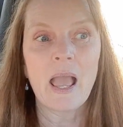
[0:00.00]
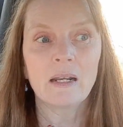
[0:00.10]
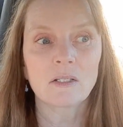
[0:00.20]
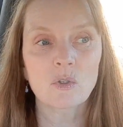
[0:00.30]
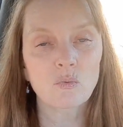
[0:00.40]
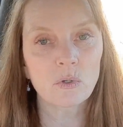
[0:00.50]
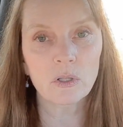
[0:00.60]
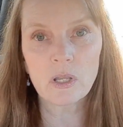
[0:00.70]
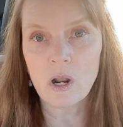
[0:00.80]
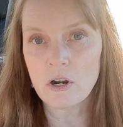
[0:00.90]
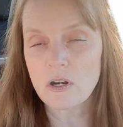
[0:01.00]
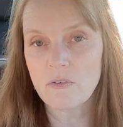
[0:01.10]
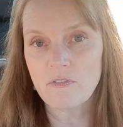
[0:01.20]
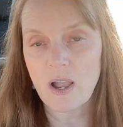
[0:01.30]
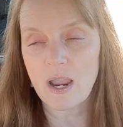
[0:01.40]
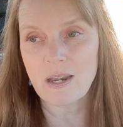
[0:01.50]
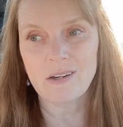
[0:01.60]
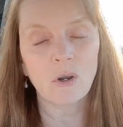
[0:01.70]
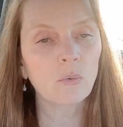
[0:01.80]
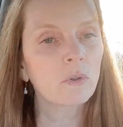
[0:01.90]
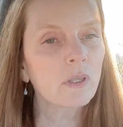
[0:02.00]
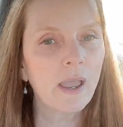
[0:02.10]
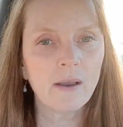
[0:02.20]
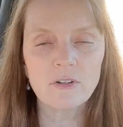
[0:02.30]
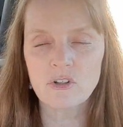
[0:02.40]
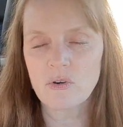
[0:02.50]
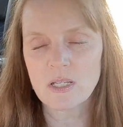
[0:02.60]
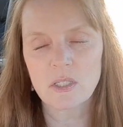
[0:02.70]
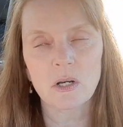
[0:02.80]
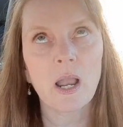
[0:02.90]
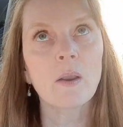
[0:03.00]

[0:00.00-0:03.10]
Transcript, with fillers: and it's really hard to find. I don't really have a dresser.